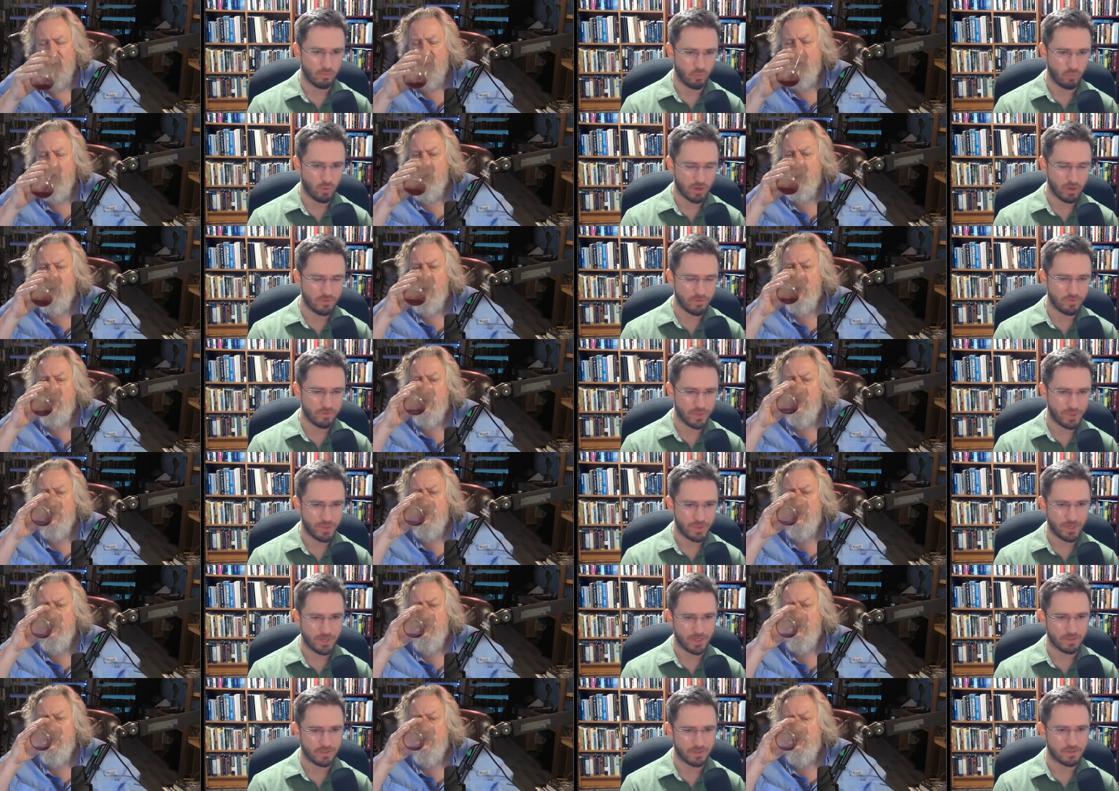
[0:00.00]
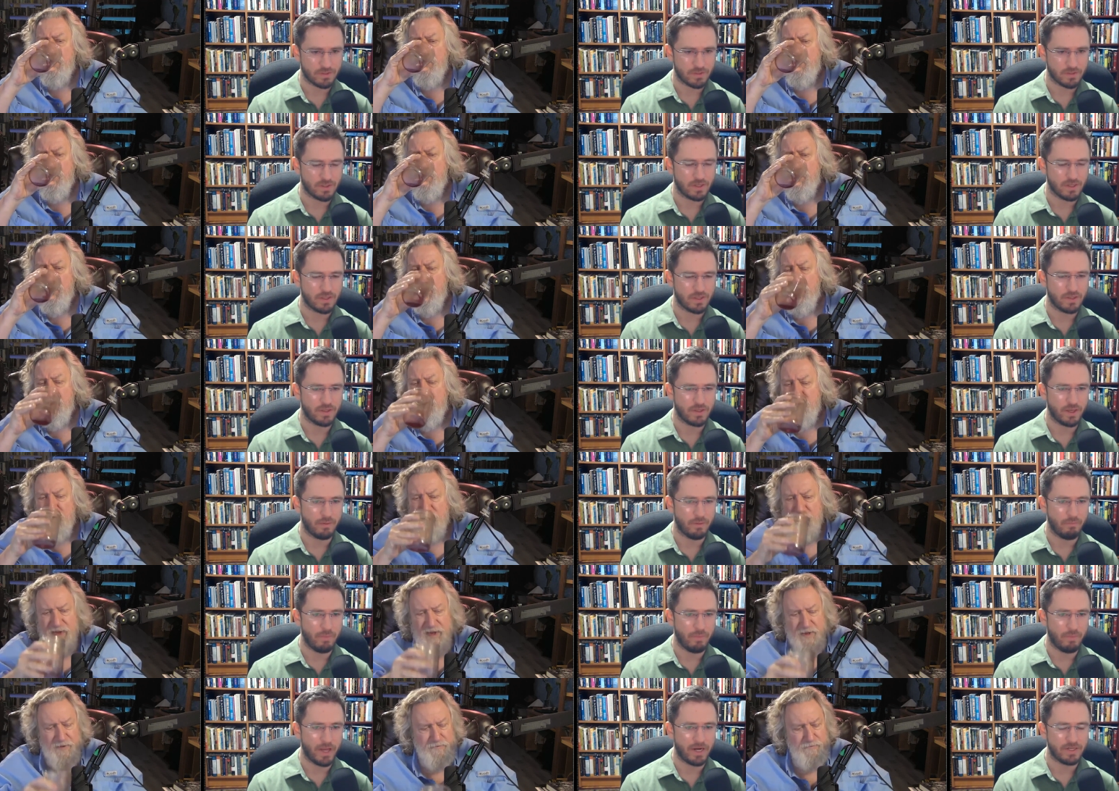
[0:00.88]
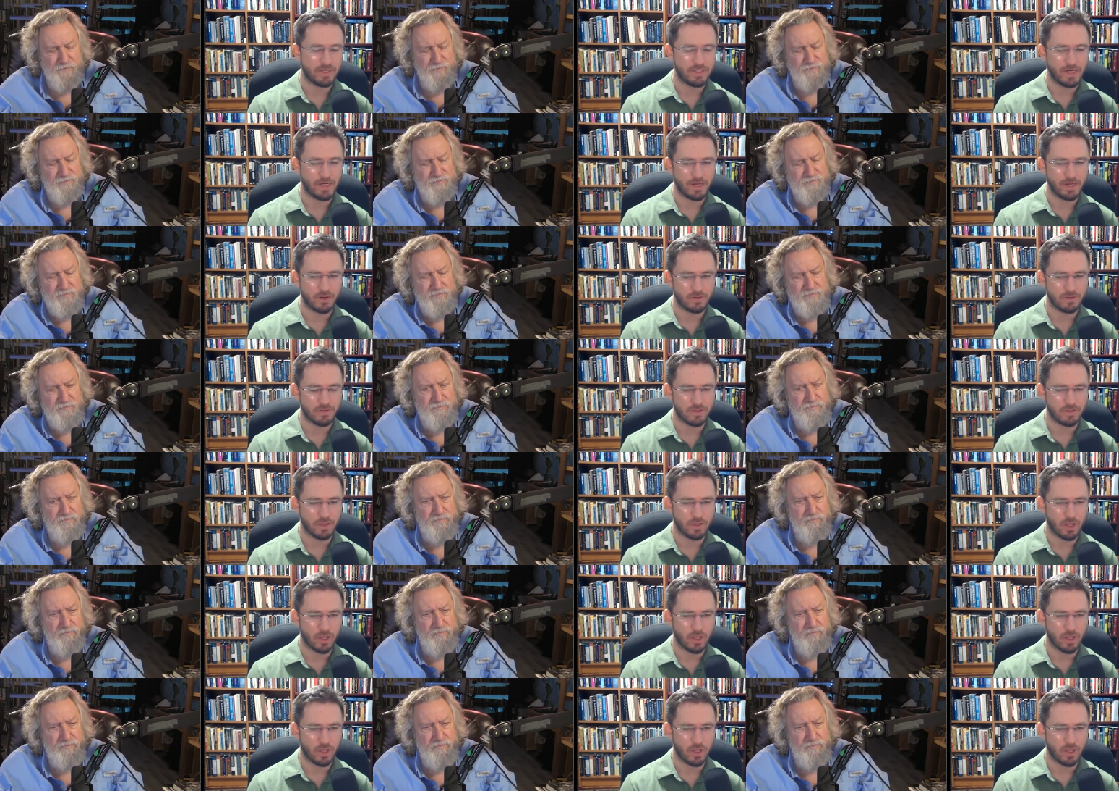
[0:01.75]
Speaker 1: one of the things that meditators